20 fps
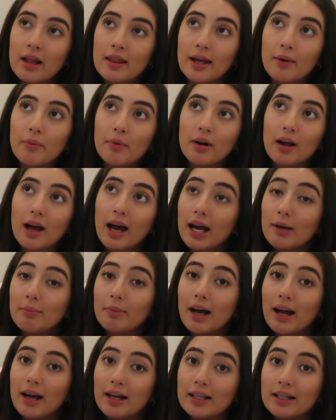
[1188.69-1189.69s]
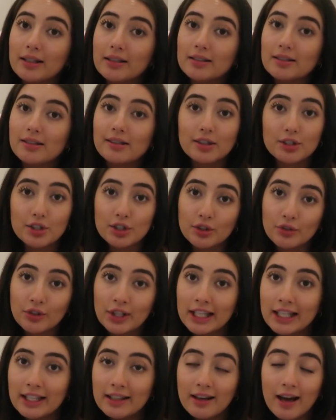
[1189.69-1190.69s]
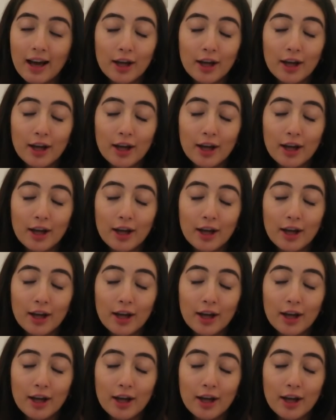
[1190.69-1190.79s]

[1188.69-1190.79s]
they want to hide behind the screen.